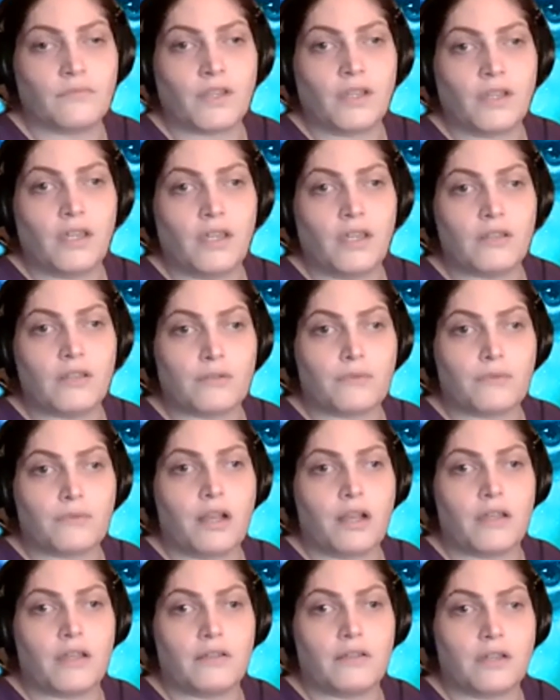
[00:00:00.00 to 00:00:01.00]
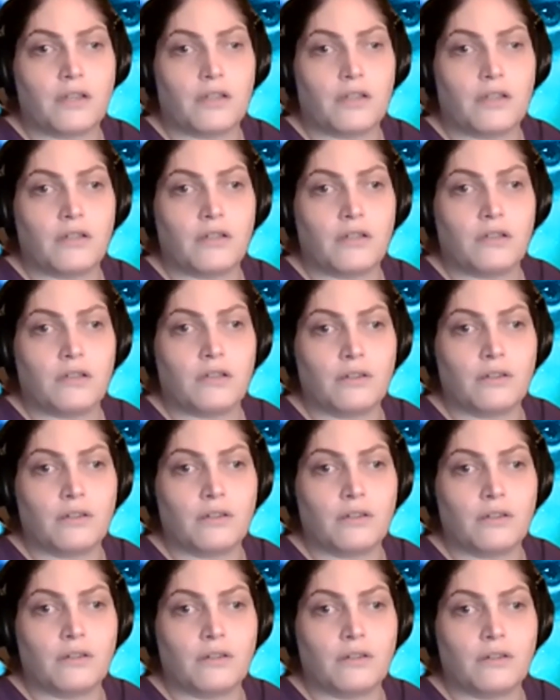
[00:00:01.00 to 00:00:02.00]
And you're right,
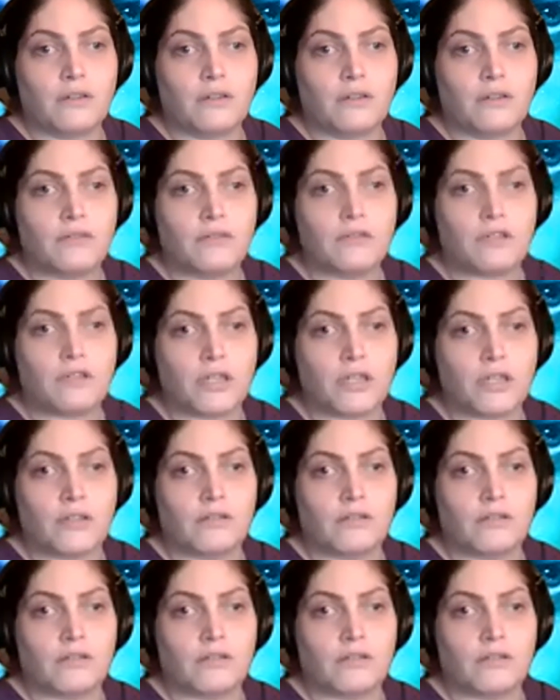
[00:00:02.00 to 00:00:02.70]
Jenna.